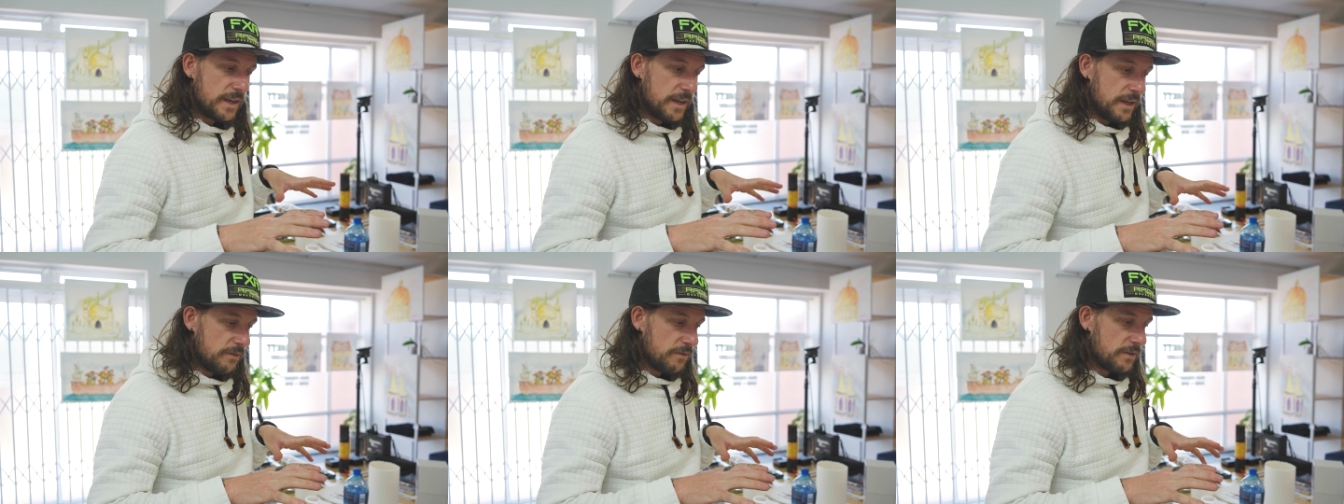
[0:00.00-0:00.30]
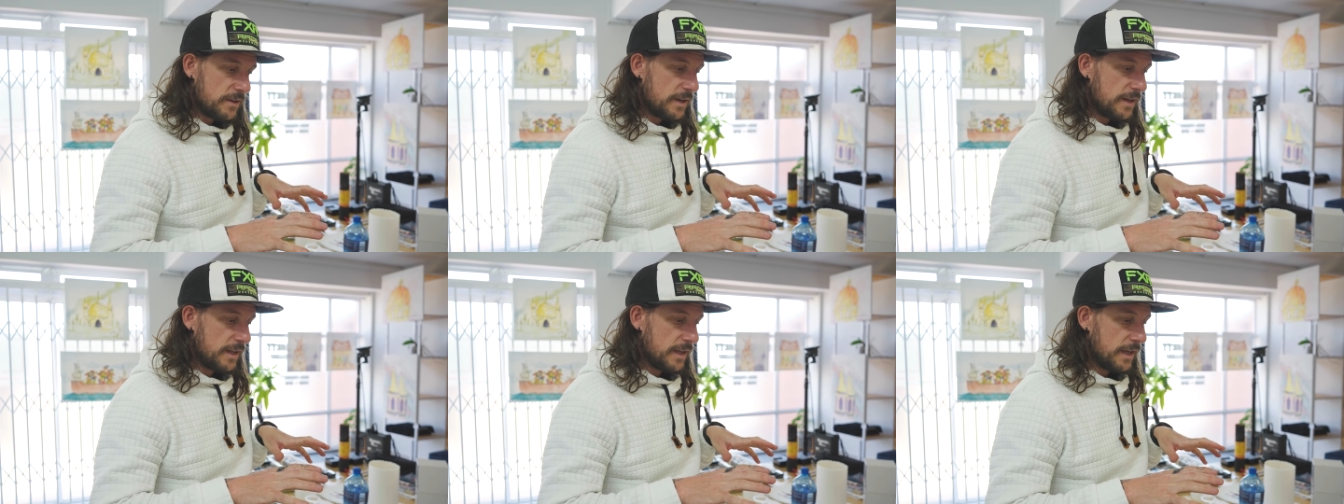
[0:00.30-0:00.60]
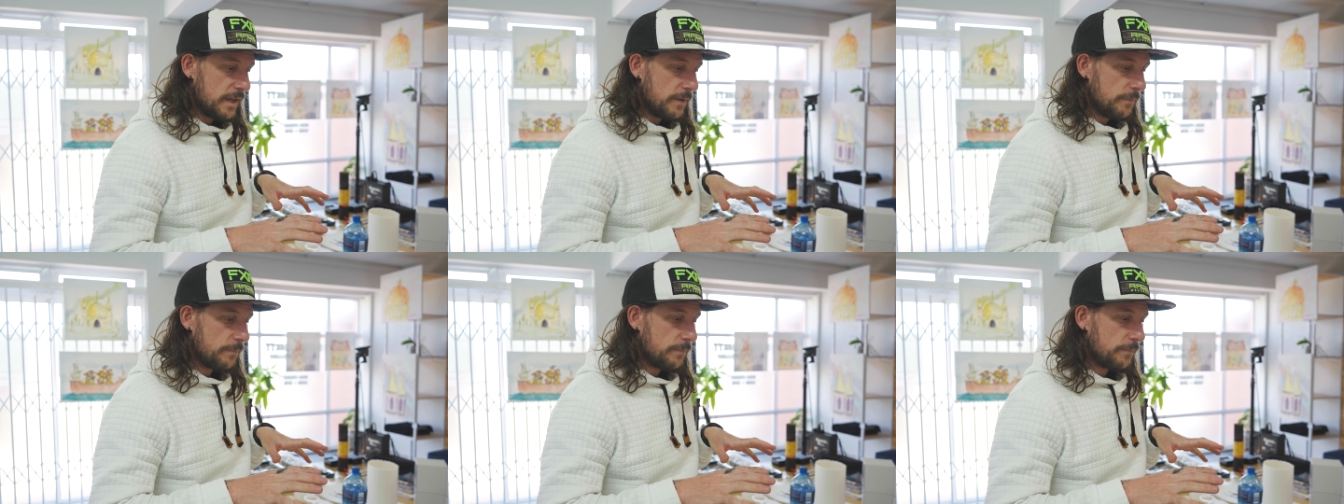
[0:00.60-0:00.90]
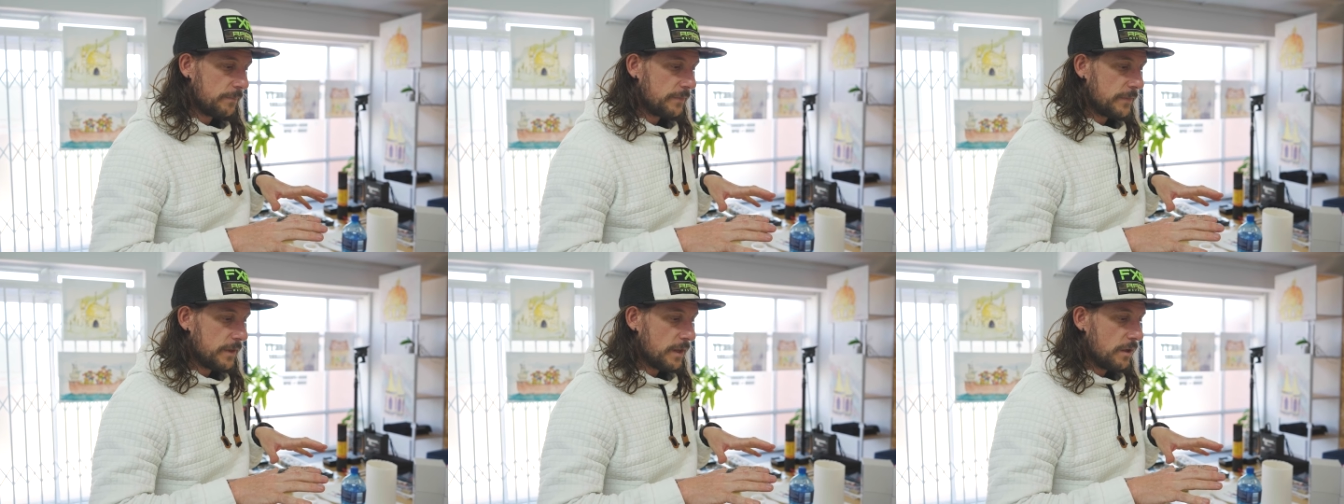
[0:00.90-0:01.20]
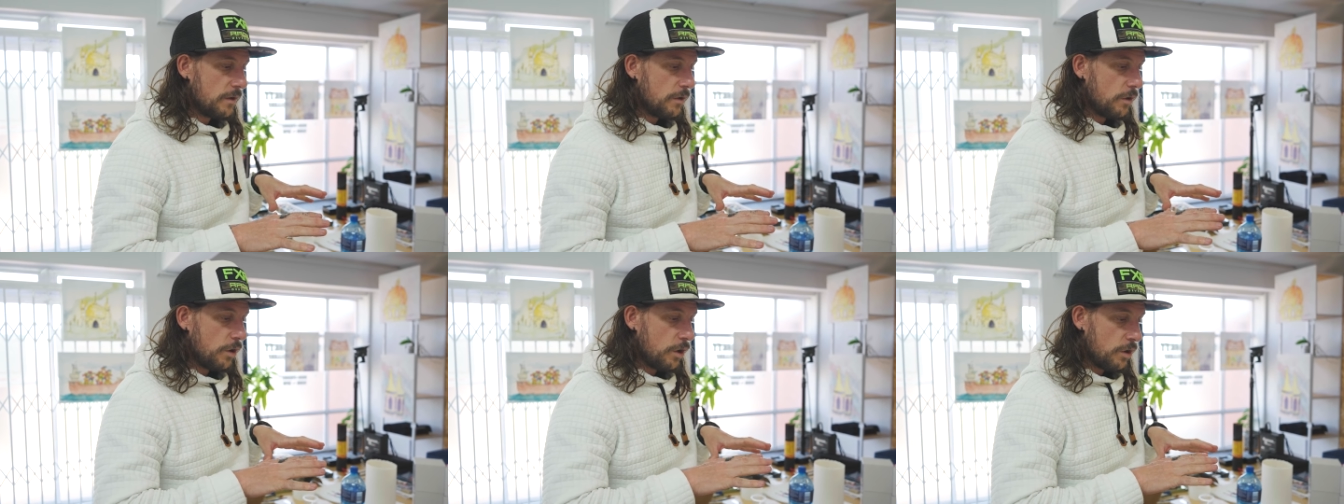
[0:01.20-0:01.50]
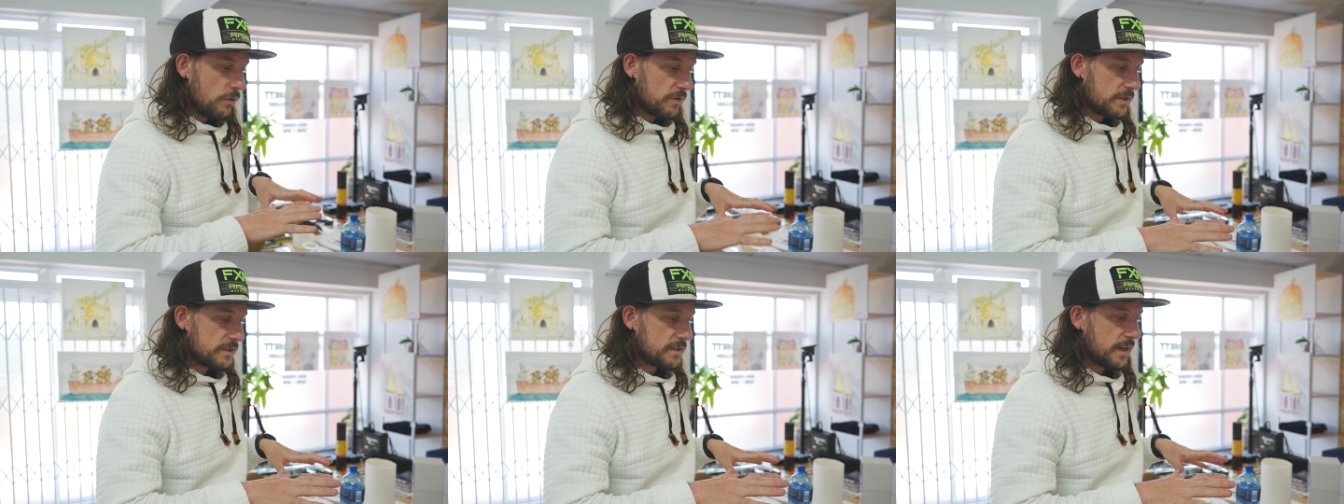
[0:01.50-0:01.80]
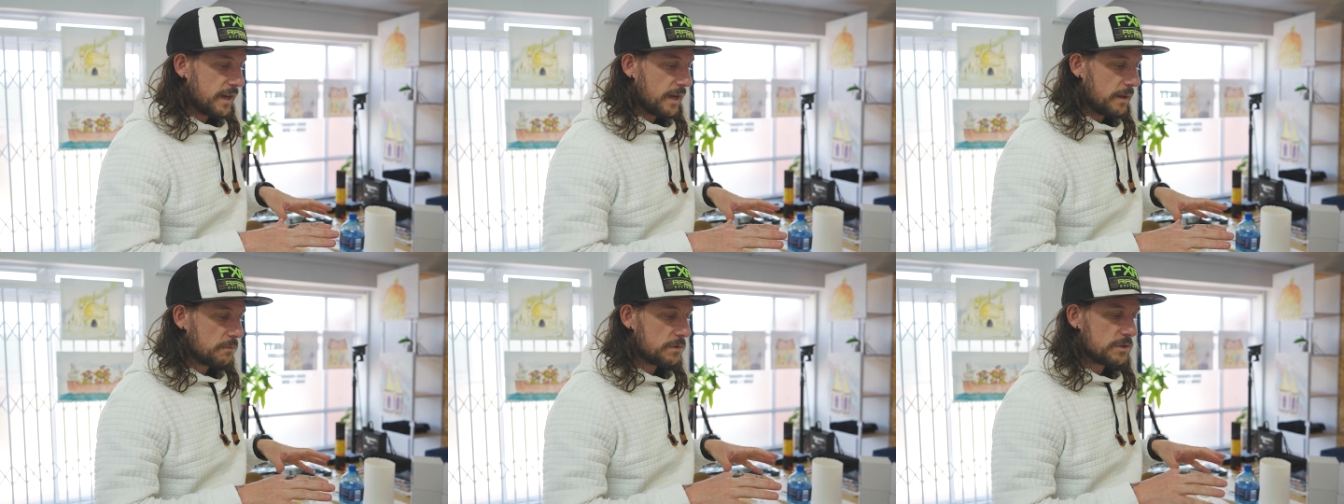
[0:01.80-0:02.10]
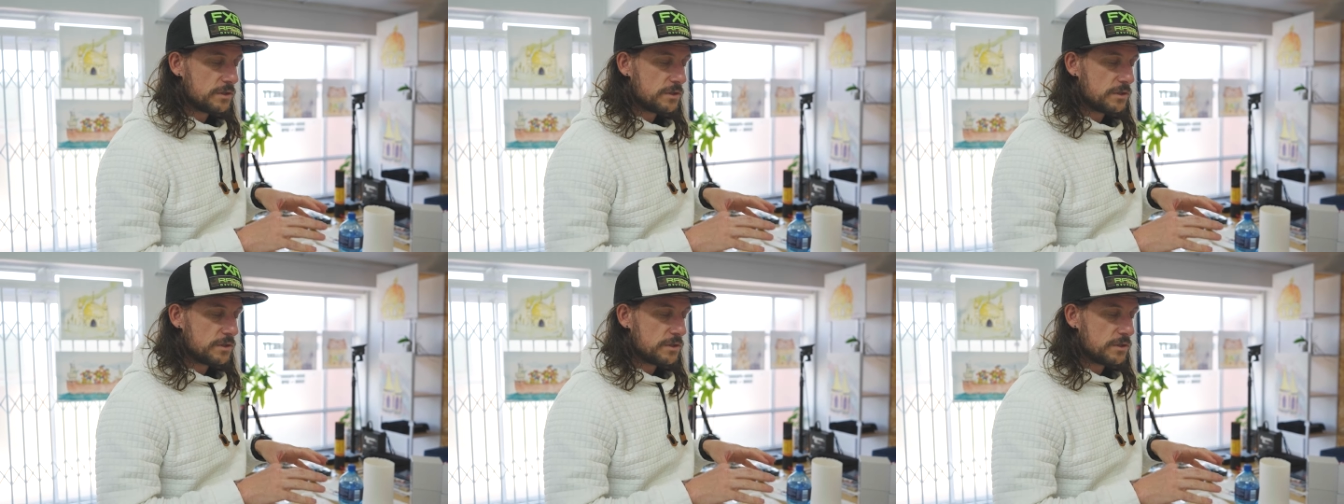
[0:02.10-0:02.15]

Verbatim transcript: evenly over time.